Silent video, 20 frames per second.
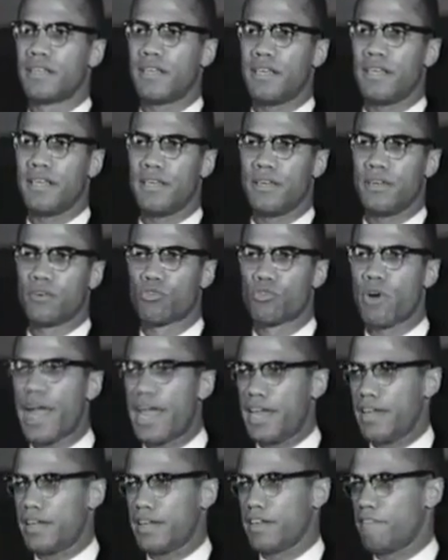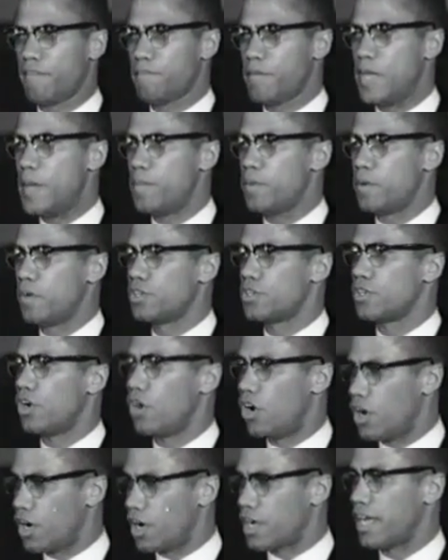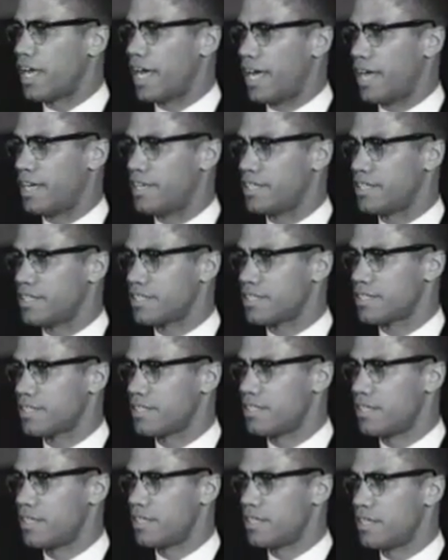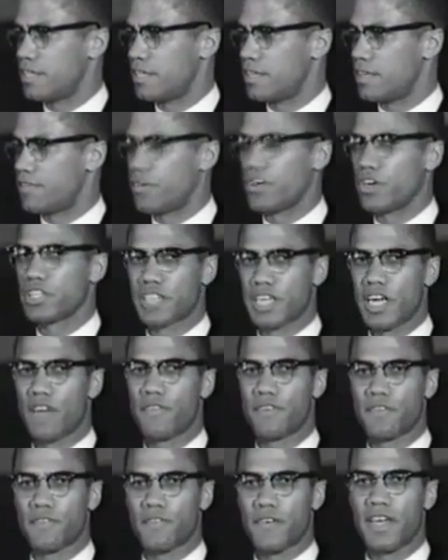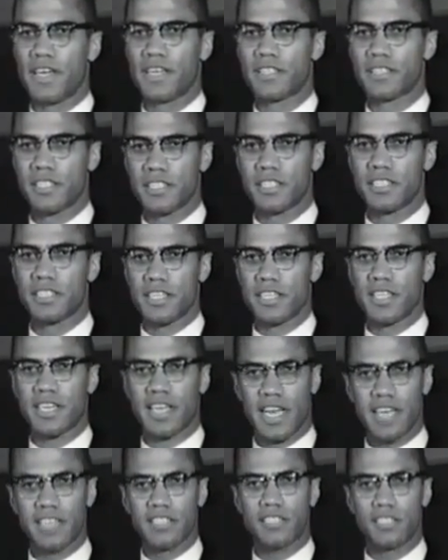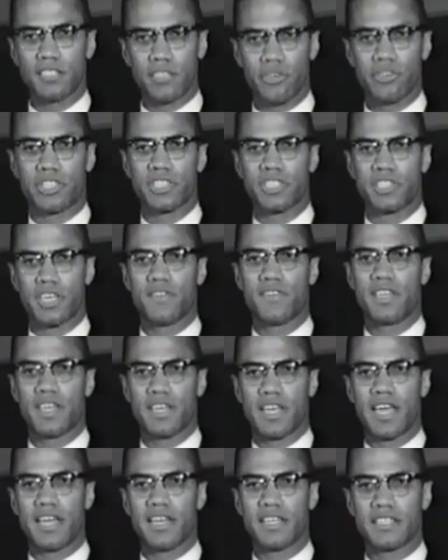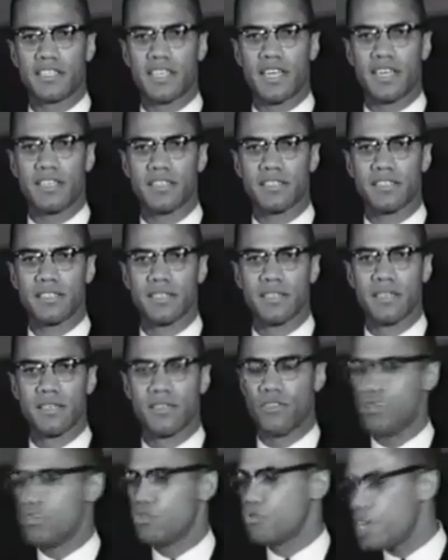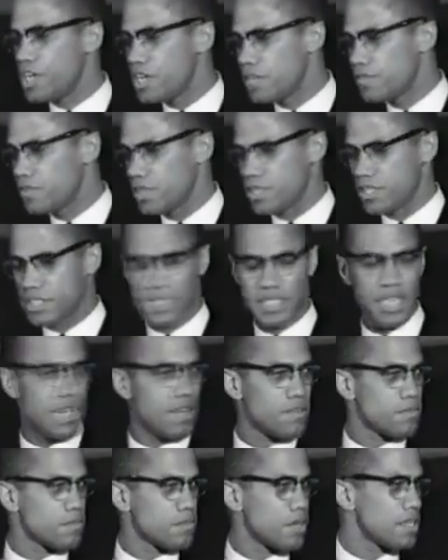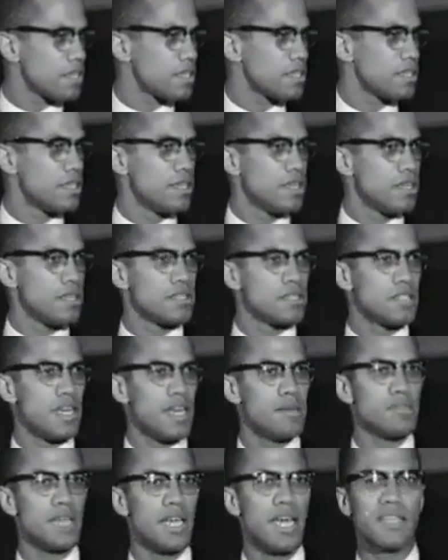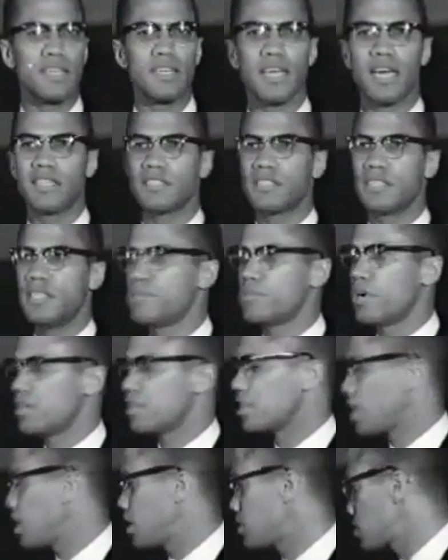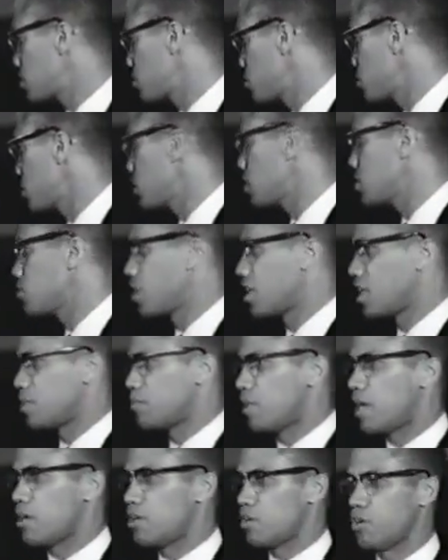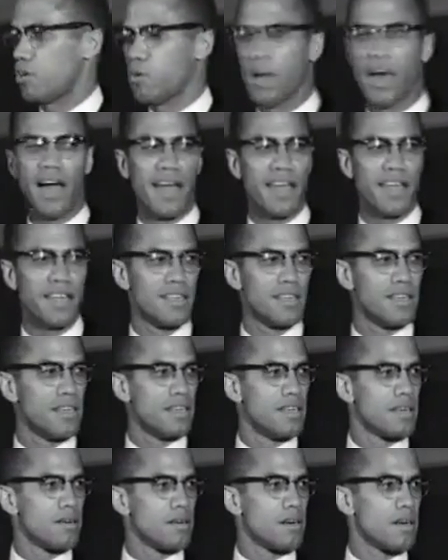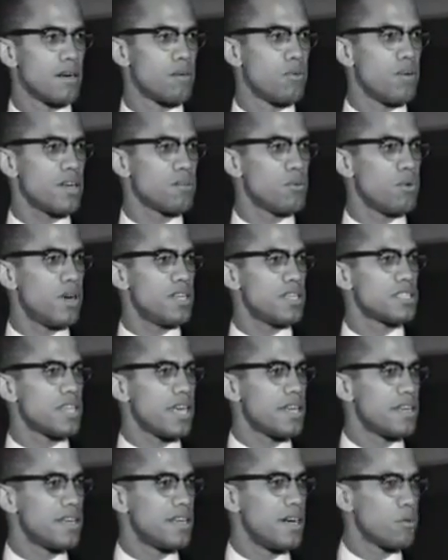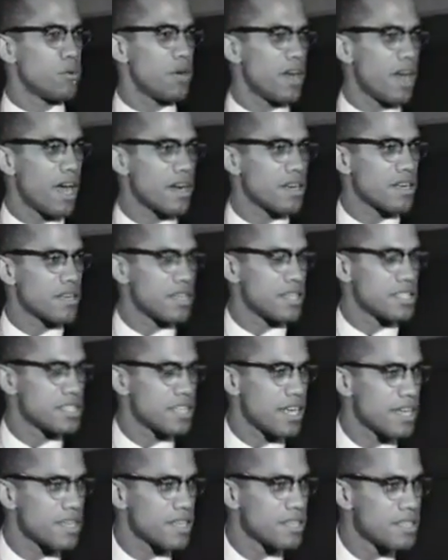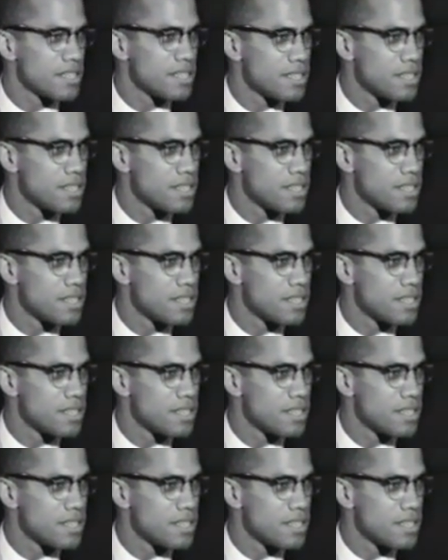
the right of people to organize for self-defense. This is in the Constitution of the United States. You read it for yourself. Brother James had the Constitution. He brought the Constitution in with him. I don't know why. What is that? No, what article is that?